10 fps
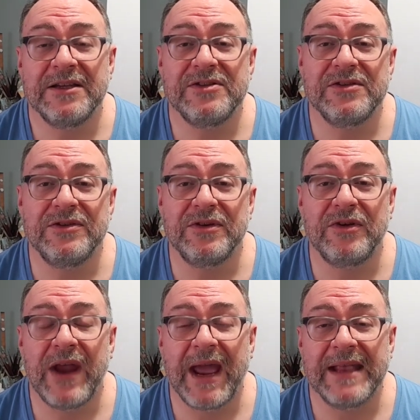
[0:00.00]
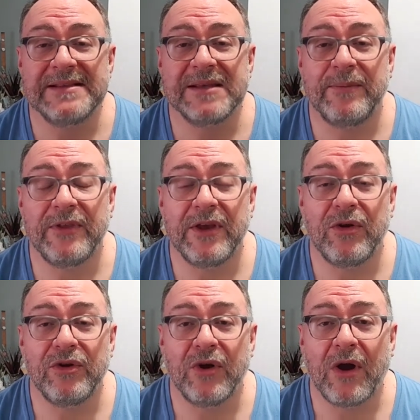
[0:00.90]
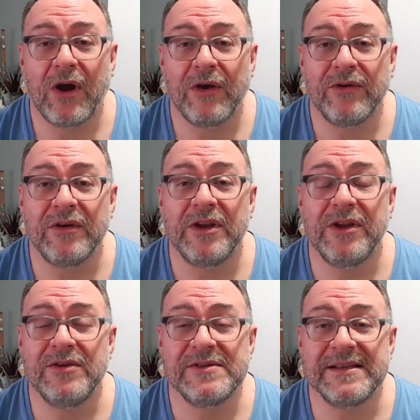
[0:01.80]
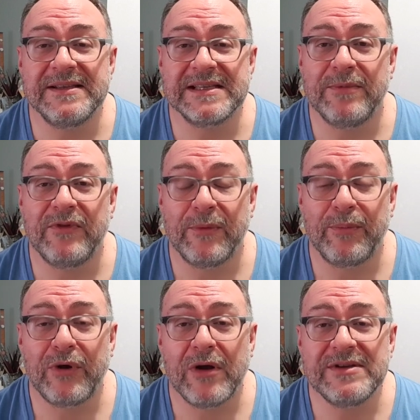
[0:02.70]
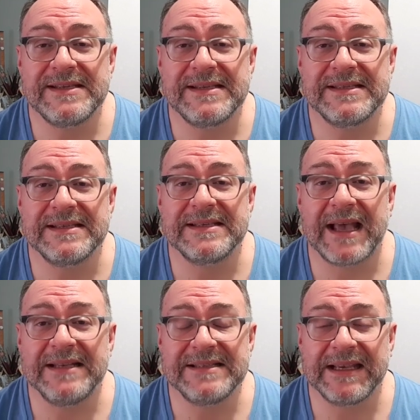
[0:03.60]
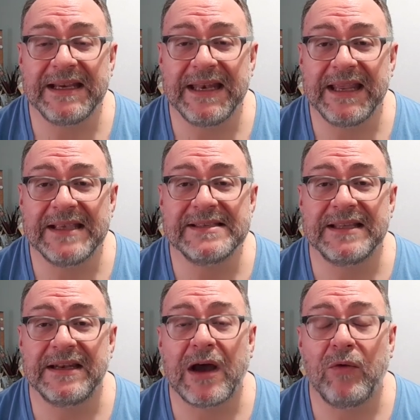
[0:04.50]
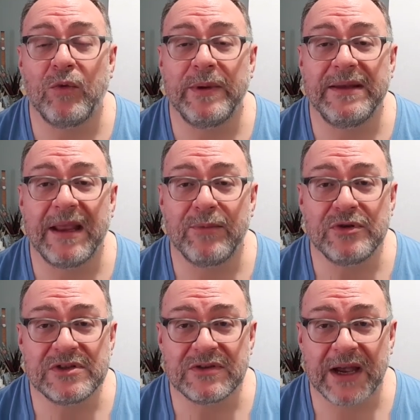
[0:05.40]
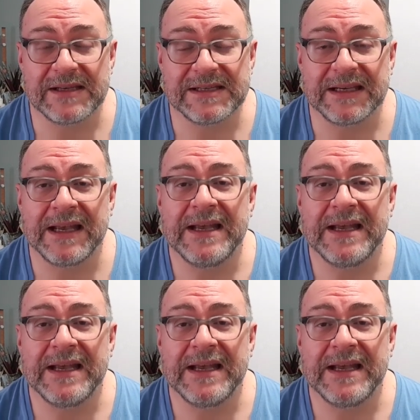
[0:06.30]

to create something on your own using some of the processes and techniques that I will be demonstrating.